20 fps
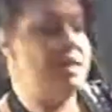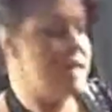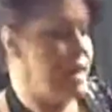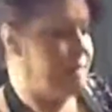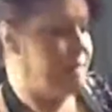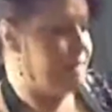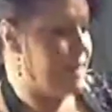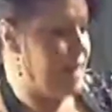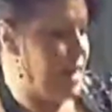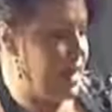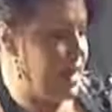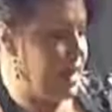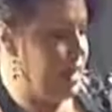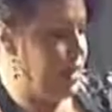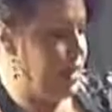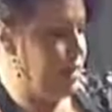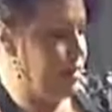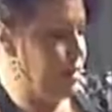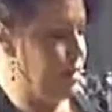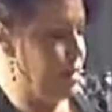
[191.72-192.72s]

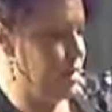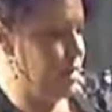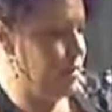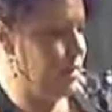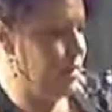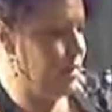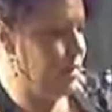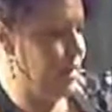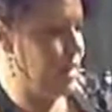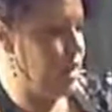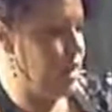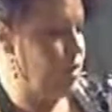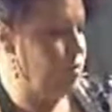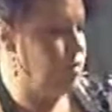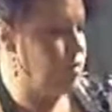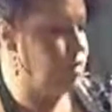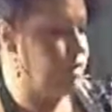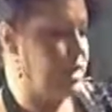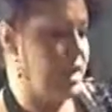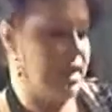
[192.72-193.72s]
Nutmeg, they
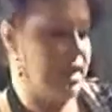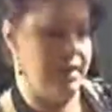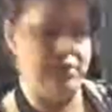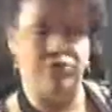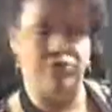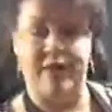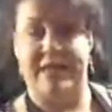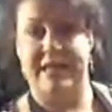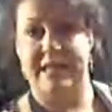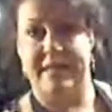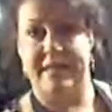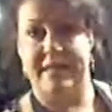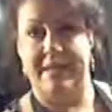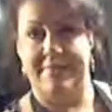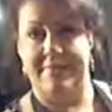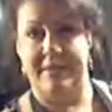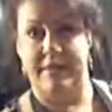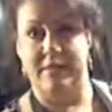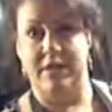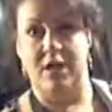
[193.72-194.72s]
used dried
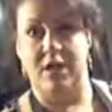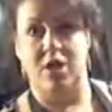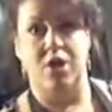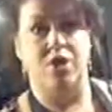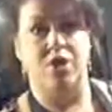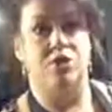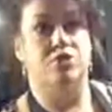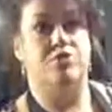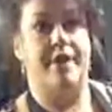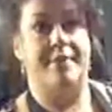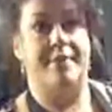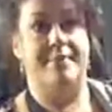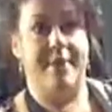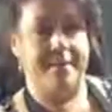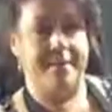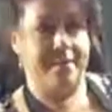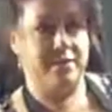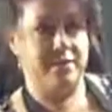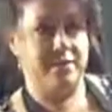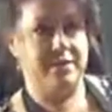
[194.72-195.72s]
lemon,
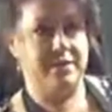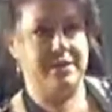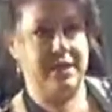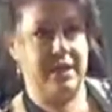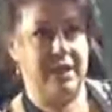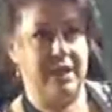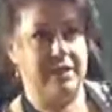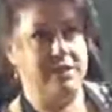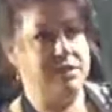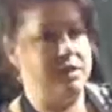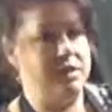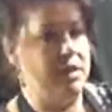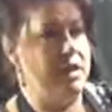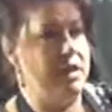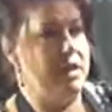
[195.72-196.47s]
dried pepper seed,